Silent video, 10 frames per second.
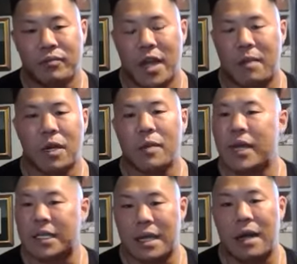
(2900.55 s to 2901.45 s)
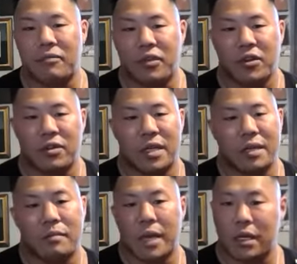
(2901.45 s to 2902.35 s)
I'm going to make time for you and like
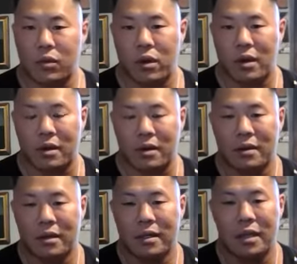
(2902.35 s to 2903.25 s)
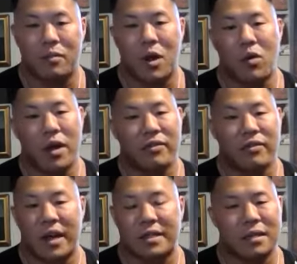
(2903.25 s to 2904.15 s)
make it work. Like my wife, I tell